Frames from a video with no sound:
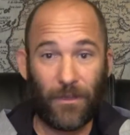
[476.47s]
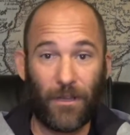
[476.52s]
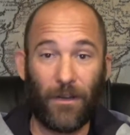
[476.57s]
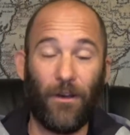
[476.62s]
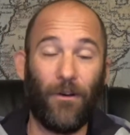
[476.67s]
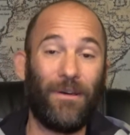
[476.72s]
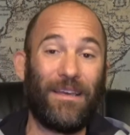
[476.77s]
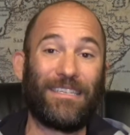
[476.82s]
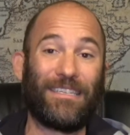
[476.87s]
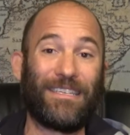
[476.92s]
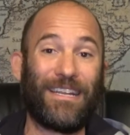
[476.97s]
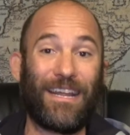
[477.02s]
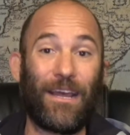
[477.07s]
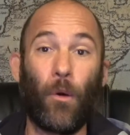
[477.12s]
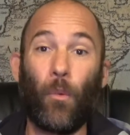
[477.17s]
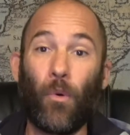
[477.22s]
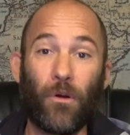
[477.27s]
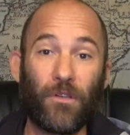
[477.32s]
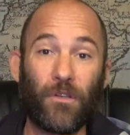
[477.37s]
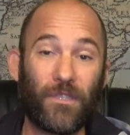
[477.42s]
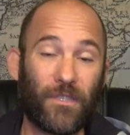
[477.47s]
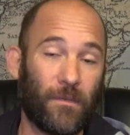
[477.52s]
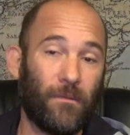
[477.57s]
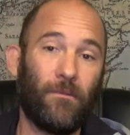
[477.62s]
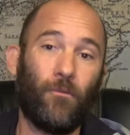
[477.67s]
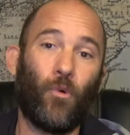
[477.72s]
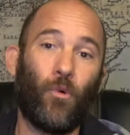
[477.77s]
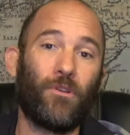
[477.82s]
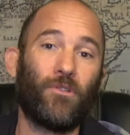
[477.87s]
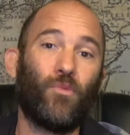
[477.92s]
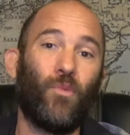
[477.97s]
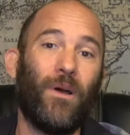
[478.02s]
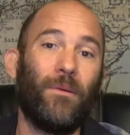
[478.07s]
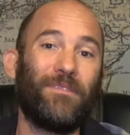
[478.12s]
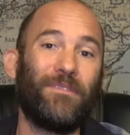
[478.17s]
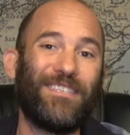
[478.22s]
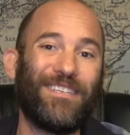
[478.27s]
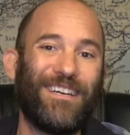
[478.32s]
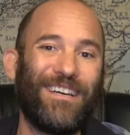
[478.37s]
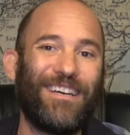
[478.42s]
You know, is it a worse
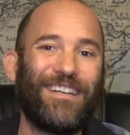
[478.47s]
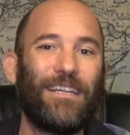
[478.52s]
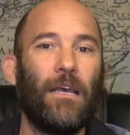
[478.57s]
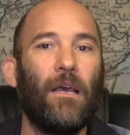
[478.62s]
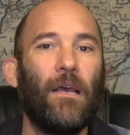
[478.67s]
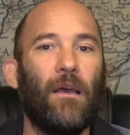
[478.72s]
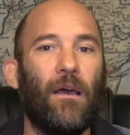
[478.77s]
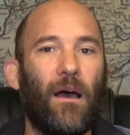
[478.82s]
website?